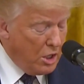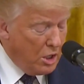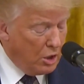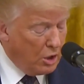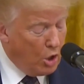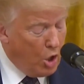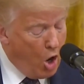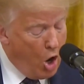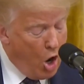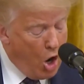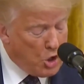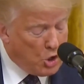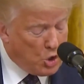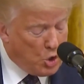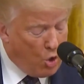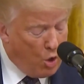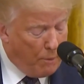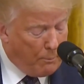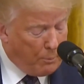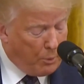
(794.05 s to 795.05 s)
large
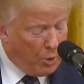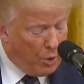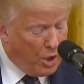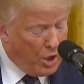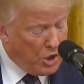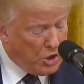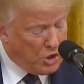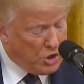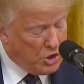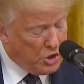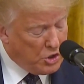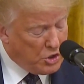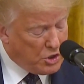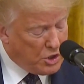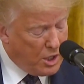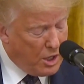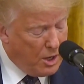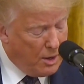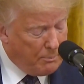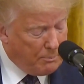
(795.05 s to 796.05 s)
corporations
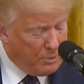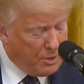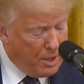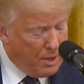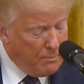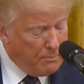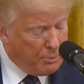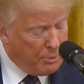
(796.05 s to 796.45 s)
to help them